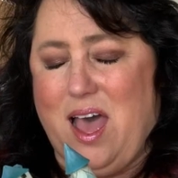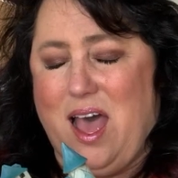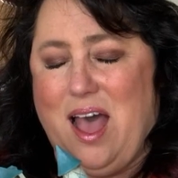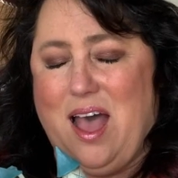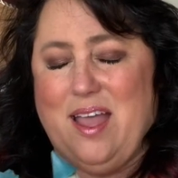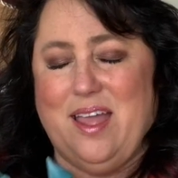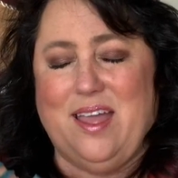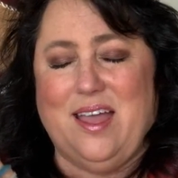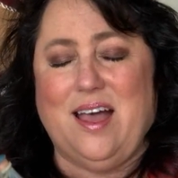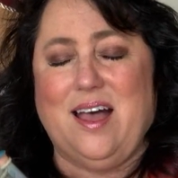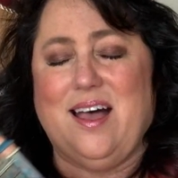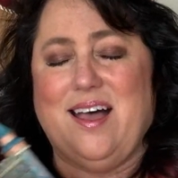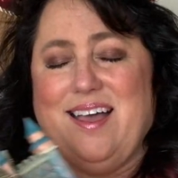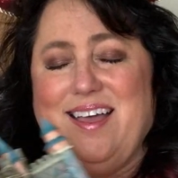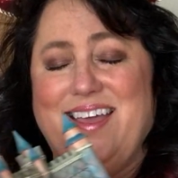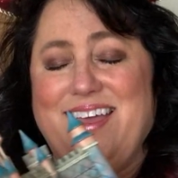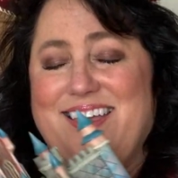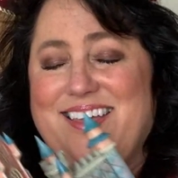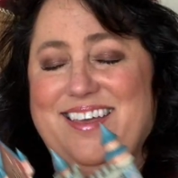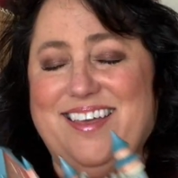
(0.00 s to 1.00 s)
I
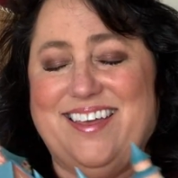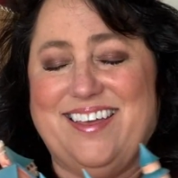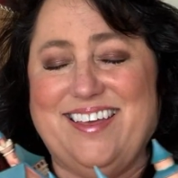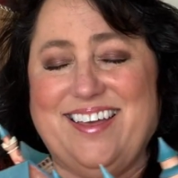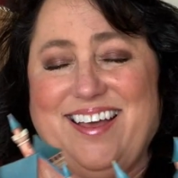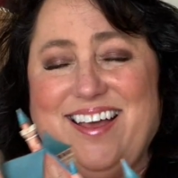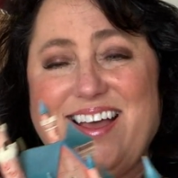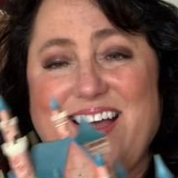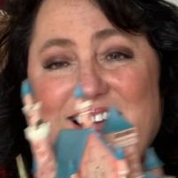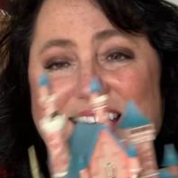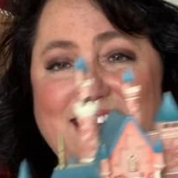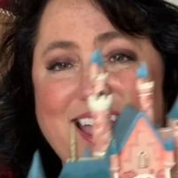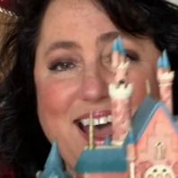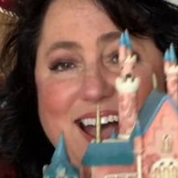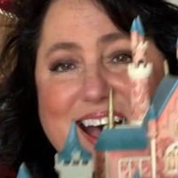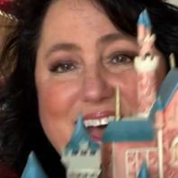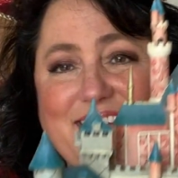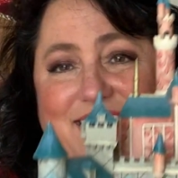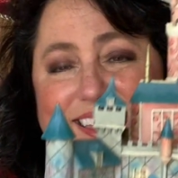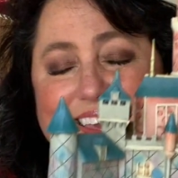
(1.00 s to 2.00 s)

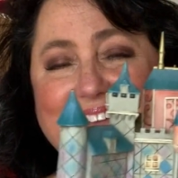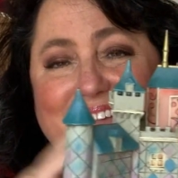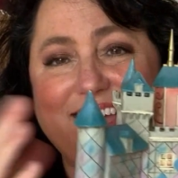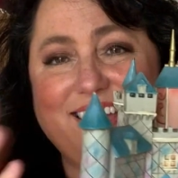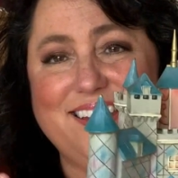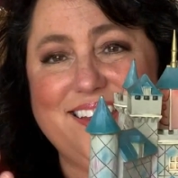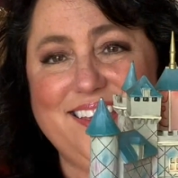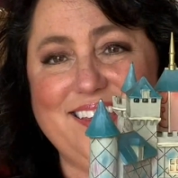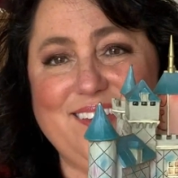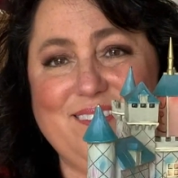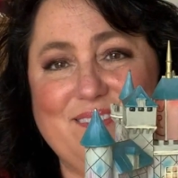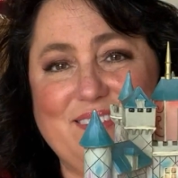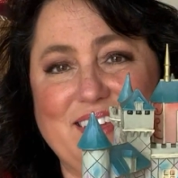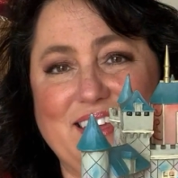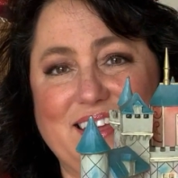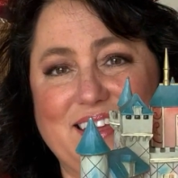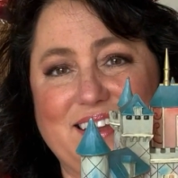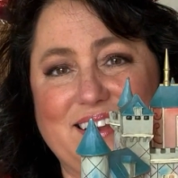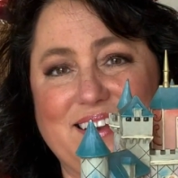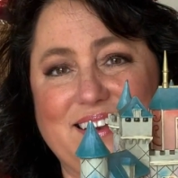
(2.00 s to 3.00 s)
can't
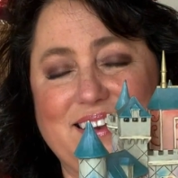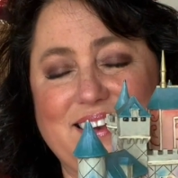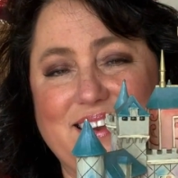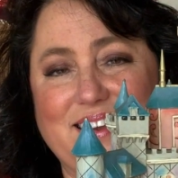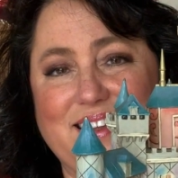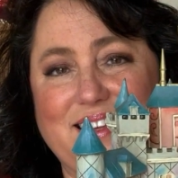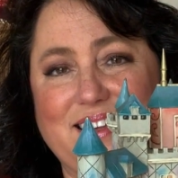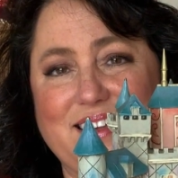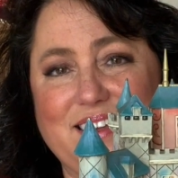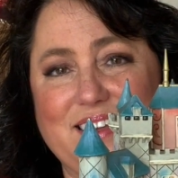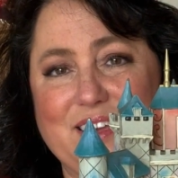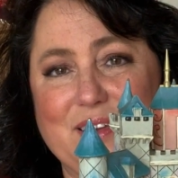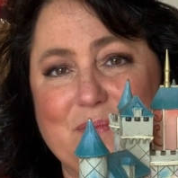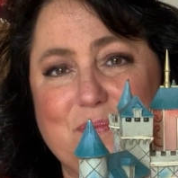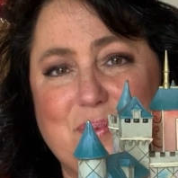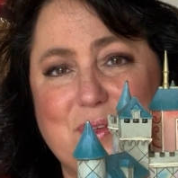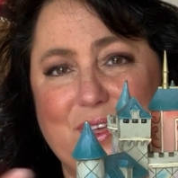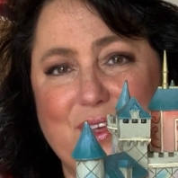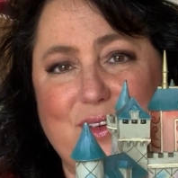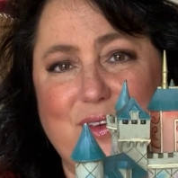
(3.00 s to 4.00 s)
even
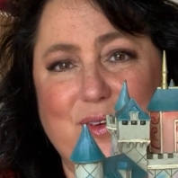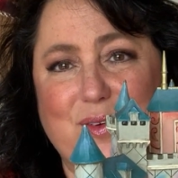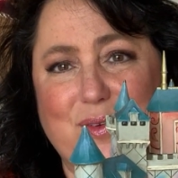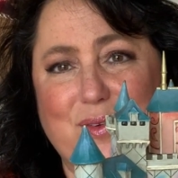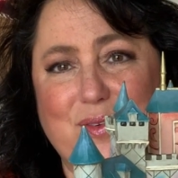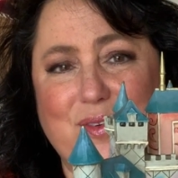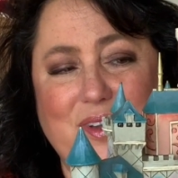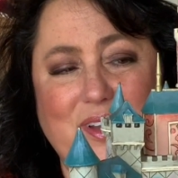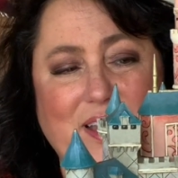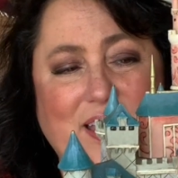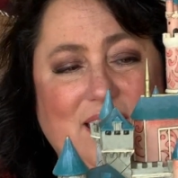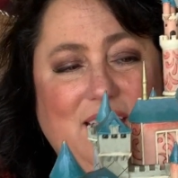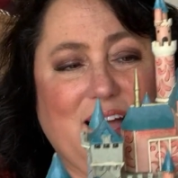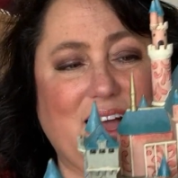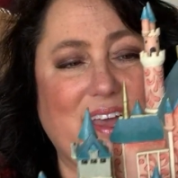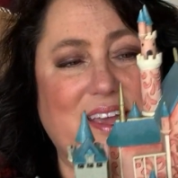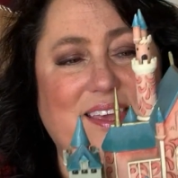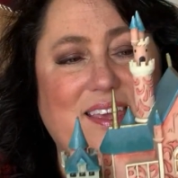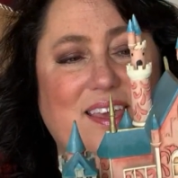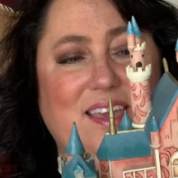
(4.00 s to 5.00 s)
compute. Like,
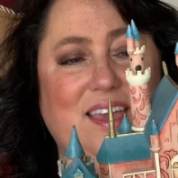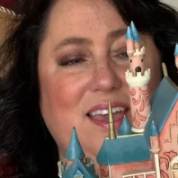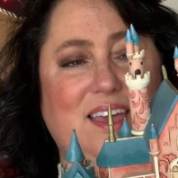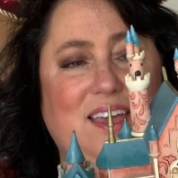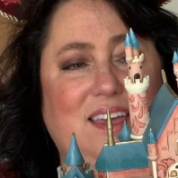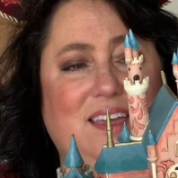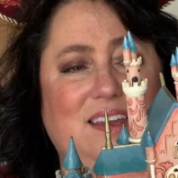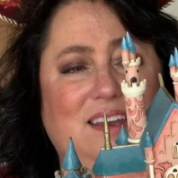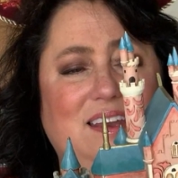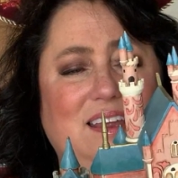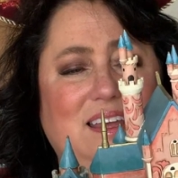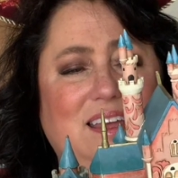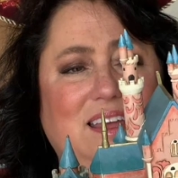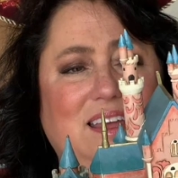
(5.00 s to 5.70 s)
I can't.